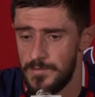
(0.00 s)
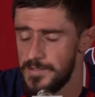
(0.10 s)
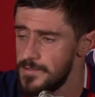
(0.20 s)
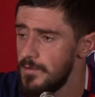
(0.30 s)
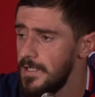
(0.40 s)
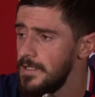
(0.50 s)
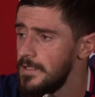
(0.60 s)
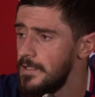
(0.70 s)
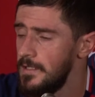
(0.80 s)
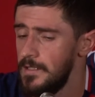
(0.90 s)
was great,
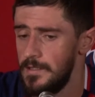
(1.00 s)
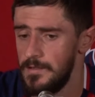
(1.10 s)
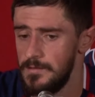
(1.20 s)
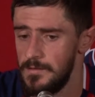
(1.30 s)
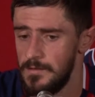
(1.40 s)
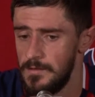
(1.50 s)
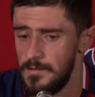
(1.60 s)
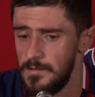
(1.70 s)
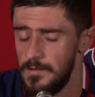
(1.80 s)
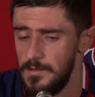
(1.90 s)
and
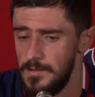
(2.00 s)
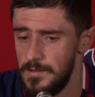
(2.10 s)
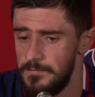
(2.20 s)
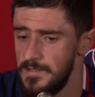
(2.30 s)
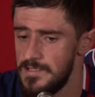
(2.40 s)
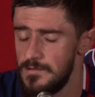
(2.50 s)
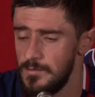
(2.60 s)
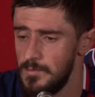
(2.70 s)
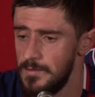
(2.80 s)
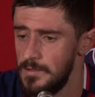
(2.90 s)
it feels good
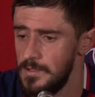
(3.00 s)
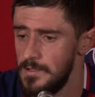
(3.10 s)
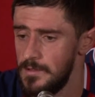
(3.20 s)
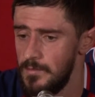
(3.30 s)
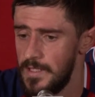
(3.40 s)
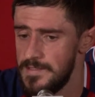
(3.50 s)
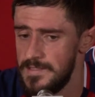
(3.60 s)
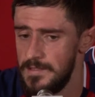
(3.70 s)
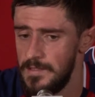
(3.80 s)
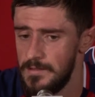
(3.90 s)
when I
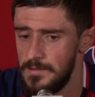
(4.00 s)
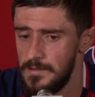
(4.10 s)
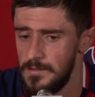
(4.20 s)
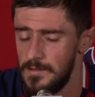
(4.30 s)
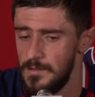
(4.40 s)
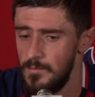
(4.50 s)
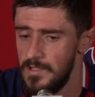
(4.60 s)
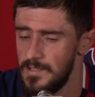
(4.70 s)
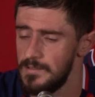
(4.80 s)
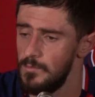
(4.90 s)
see that we
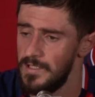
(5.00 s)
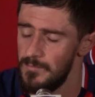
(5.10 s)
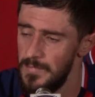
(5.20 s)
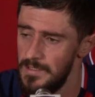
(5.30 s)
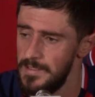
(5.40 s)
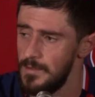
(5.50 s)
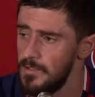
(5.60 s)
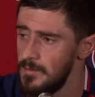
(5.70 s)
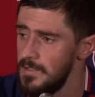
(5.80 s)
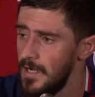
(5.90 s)
can be there, we
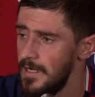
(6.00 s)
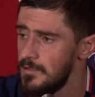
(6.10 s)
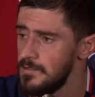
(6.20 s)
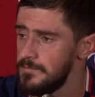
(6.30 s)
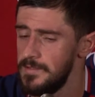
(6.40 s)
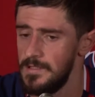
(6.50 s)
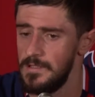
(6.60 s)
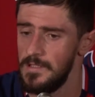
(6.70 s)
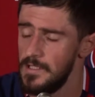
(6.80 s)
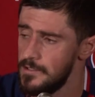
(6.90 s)
can be higher on the field,
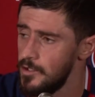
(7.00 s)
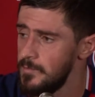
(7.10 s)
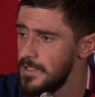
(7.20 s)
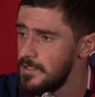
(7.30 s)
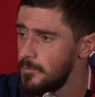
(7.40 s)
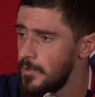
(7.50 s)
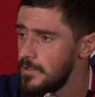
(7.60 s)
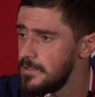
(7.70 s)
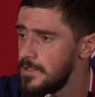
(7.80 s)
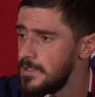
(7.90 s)
dominate the
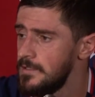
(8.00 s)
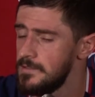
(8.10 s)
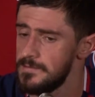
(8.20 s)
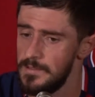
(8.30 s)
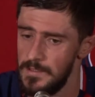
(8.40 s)
opponent, and